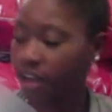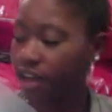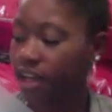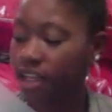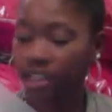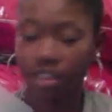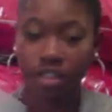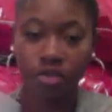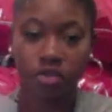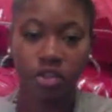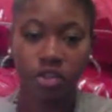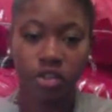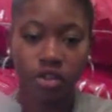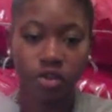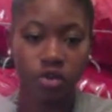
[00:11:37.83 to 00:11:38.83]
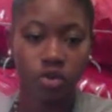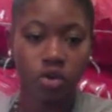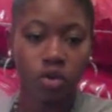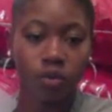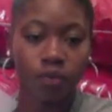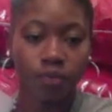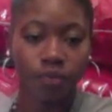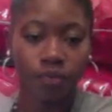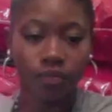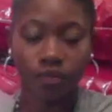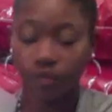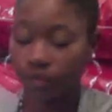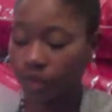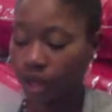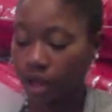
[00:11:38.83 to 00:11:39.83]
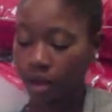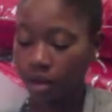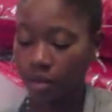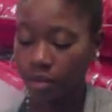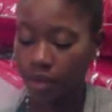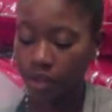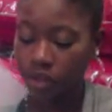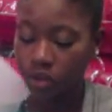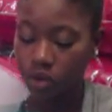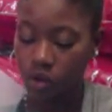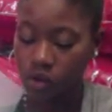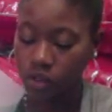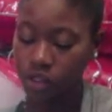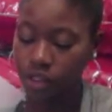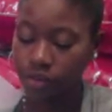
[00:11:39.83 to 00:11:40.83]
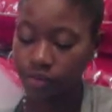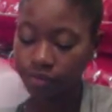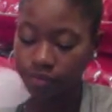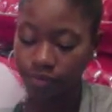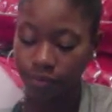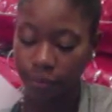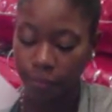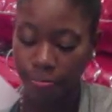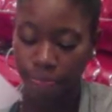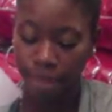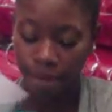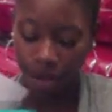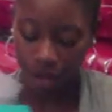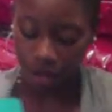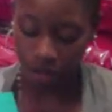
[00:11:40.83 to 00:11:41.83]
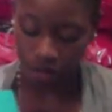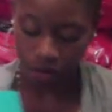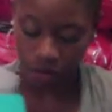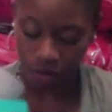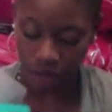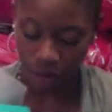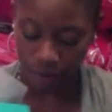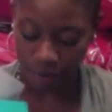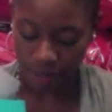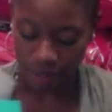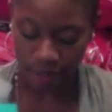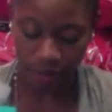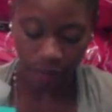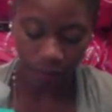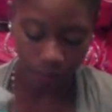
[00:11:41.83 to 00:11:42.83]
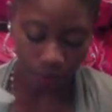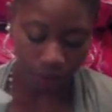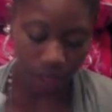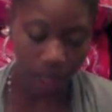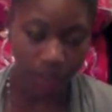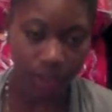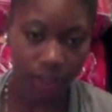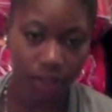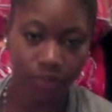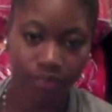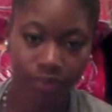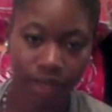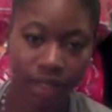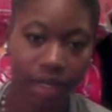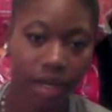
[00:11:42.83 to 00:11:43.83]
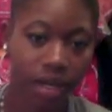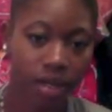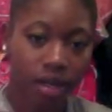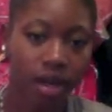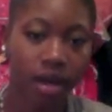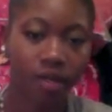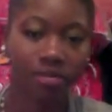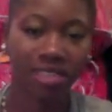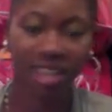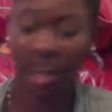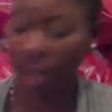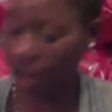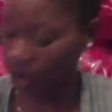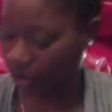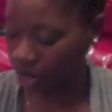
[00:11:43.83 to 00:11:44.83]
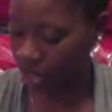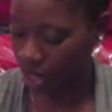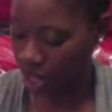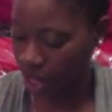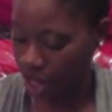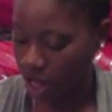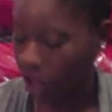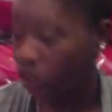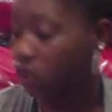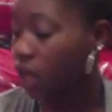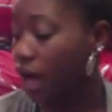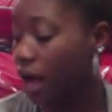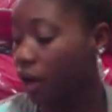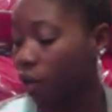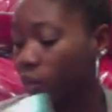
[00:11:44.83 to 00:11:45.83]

is a really cool pencil holder. So that'll be easy for the class. I might not have to carry a lot